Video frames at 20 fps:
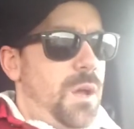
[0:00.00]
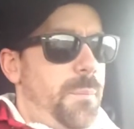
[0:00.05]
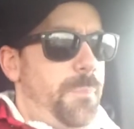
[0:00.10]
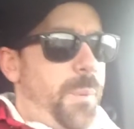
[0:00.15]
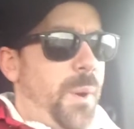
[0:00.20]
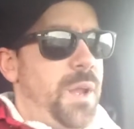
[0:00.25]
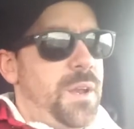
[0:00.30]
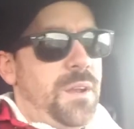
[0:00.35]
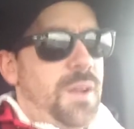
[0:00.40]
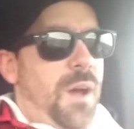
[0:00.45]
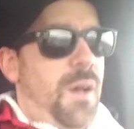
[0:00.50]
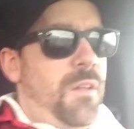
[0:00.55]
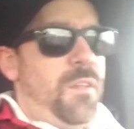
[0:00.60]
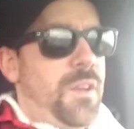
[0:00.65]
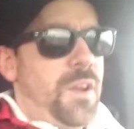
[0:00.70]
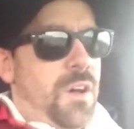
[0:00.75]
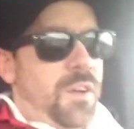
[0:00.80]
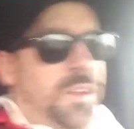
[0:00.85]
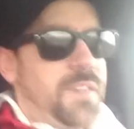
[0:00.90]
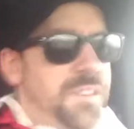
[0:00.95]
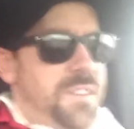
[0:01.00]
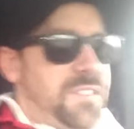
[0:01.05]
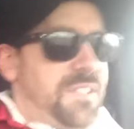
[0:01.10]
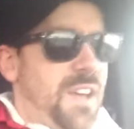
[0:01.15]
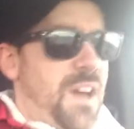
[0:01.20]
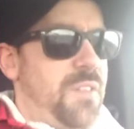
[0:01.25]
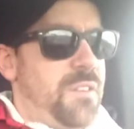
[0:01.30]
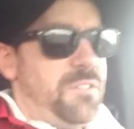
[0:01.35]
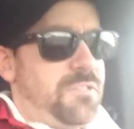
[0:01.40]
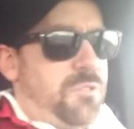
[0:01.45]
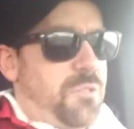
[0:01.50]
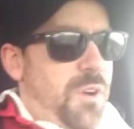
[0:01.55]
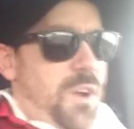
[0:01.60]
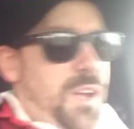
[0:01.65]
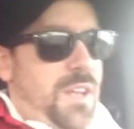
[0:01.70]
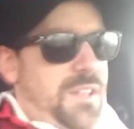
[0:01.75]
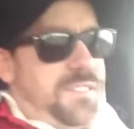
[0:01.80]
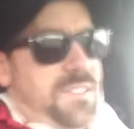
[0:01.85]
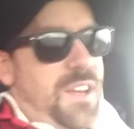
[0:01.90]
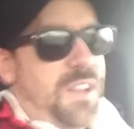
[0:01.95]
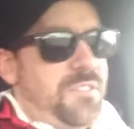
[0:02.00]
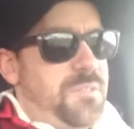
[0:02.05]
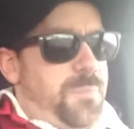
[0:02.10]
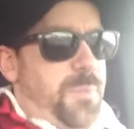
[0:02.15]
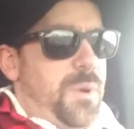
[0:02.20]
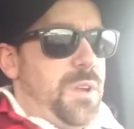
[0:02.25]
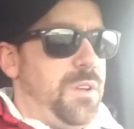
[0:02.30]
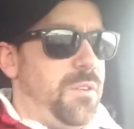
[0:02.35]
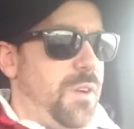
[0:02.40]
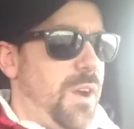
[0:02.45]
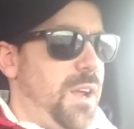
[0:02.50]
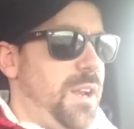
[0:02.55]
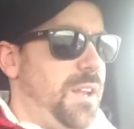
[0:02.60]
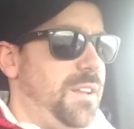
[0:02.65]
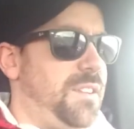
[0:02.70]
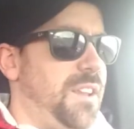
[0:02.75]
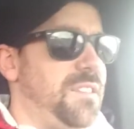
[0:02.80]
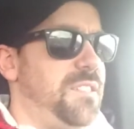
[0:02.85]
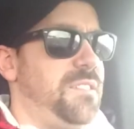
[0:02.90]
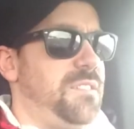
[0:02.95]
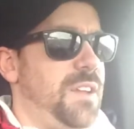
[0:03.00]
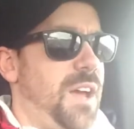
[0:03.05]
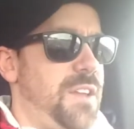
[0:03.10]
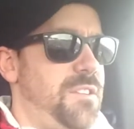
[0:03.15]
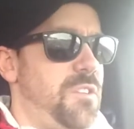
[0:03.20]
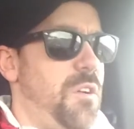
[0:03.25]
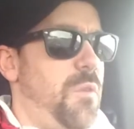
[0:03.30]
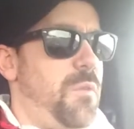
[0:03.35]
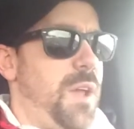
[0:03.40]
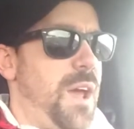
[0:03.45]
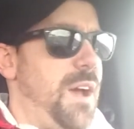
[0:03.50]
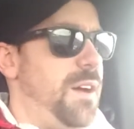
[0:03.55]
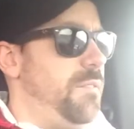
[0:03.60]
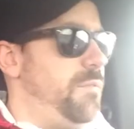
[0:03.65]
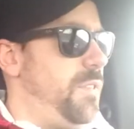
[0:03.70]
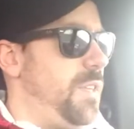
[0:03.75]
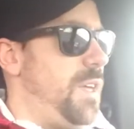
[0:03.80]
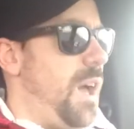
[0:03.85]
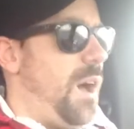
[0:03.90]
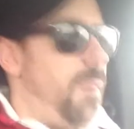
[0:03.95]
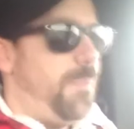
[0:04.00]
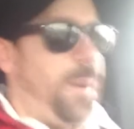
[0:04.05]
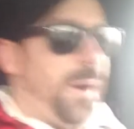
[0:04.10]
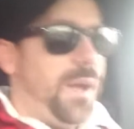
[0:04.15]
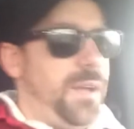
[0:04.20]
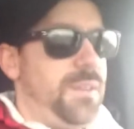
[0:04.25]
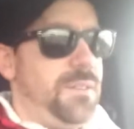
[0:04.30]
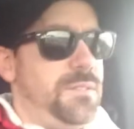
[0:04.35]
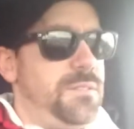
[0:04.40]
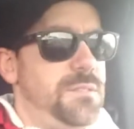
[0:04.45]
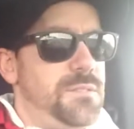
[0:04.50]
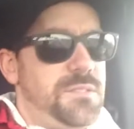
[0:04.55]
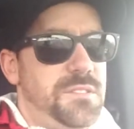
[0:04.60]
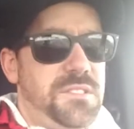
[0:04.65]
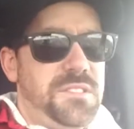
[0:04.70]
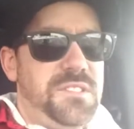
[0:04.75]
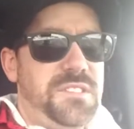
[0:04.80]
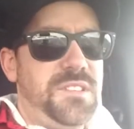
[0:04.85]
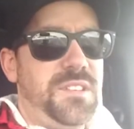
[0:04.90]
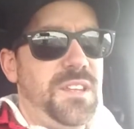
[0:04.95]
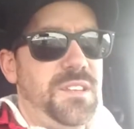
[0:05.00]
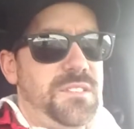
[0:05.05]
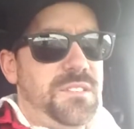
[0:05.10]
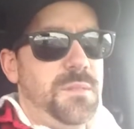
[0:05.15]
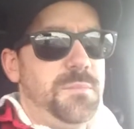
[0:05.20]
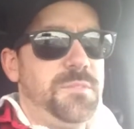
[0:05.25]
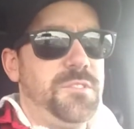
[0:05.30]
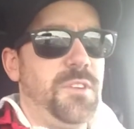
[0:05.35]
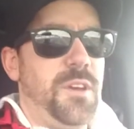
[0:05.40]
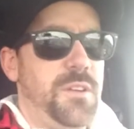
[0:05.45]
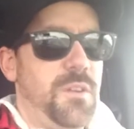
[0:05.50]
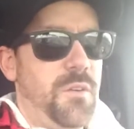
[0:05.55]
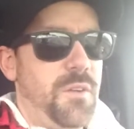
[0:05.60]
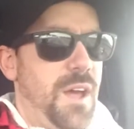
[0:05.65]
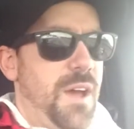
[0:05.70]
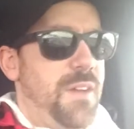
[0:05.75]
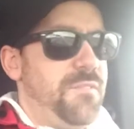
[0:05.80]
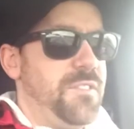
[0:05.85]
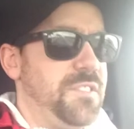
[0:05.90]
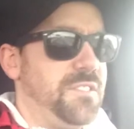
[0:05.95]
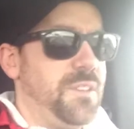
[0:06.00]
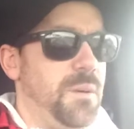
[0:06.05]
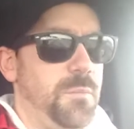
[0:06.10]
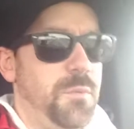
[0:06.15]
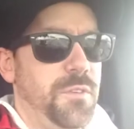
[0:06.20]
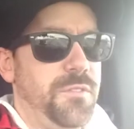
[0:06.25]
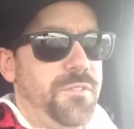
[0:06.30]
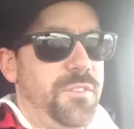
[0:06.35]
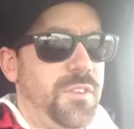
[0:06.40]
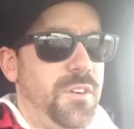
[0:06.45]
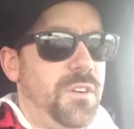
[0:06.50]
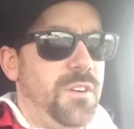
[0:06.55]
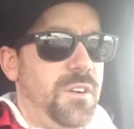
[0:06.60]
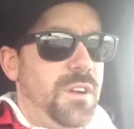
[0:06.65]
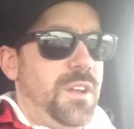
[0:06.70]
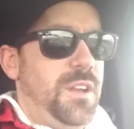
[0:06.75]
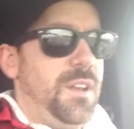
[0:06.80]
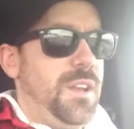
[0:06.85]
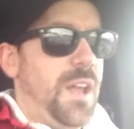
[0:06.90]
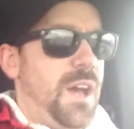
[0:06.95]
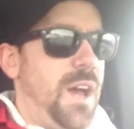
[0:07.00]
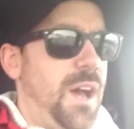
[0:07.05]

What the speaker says: But all in all, the sound is great. It sounds pretty great. I don't have the Alpine system, so I don't have the subwoofer and